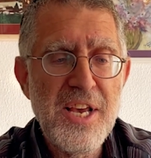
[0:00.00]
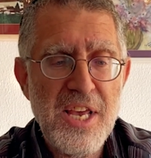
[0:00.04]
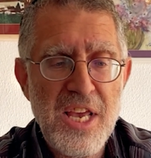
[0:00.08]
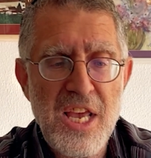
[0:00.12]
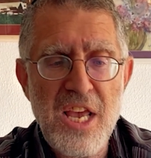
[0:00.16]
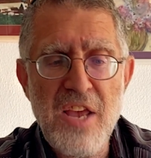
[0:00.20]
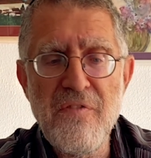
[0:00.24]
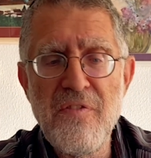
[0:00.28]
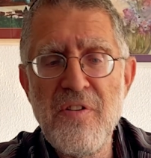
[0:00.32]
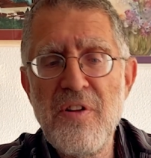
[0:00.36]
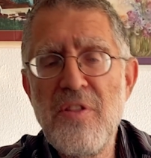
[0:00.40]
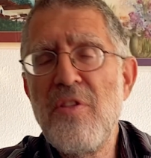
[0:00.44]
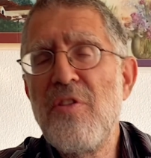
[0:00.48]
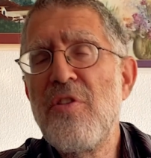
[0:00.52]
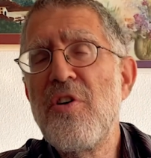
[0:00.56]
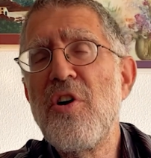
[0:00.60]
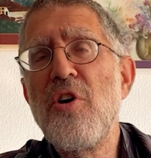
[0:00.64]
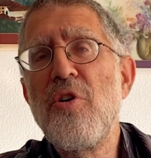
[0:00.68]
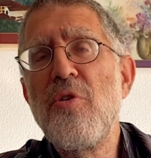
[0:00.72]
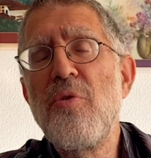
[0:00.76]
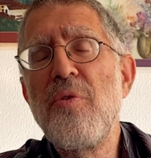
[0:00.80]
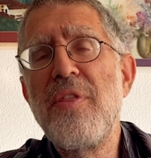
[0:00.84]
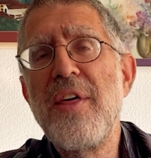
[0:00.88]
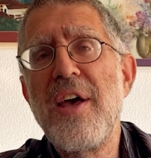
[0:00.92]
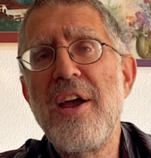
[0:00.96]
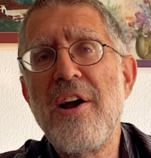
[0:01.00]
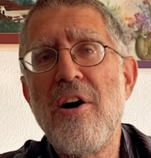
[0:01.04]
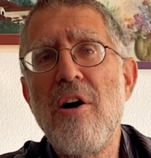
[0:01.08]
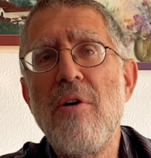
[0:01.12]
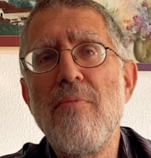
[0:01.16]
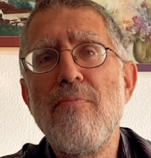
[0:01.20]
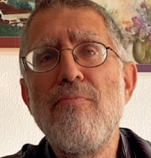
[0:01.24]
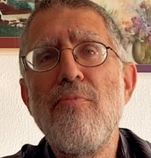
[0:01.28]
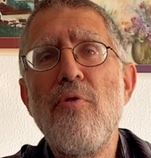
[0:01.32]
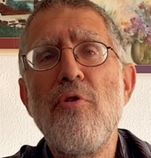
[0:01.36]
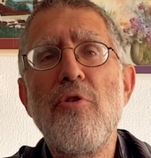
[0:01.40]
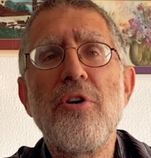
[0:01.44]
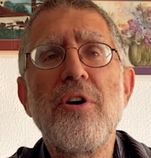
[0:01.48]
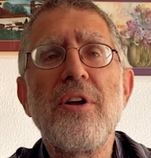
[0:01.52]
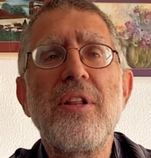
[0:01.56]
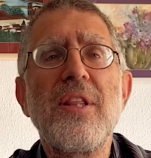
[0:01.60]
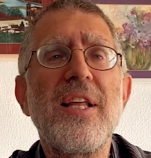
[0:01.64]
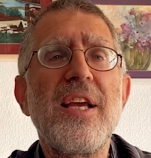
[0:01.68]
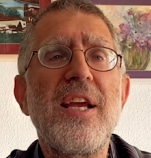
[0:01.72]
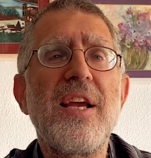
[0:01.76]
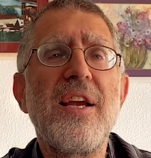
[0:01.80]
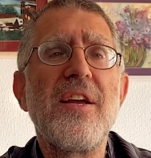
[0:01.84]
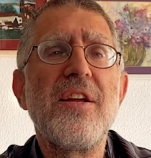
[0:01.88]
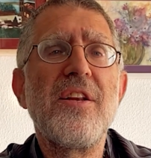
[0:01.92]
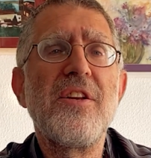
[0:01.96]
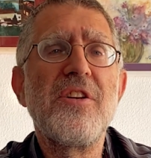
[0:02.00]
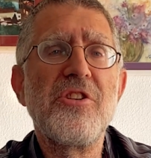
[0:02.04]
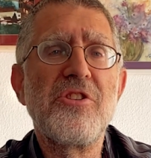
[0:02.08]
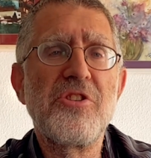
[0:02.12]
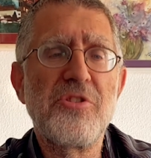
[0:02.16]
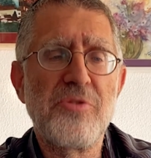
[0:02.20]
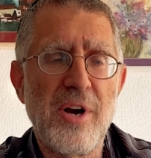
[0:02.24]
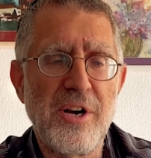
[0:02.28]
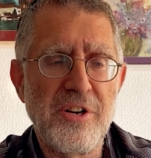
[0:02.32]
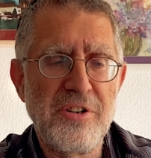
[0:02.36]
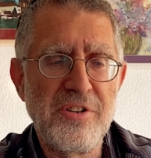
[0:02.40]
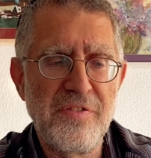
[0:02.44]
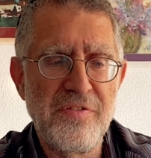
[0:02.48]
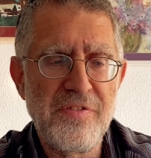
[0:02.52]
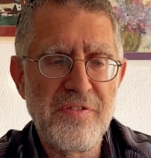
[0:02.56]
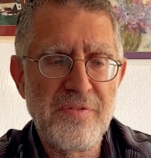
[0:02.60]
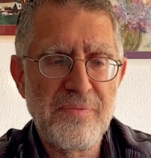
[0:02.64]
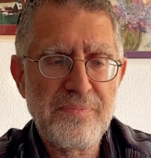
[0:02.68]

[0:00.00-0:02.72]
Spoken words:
even though they are morally destructive.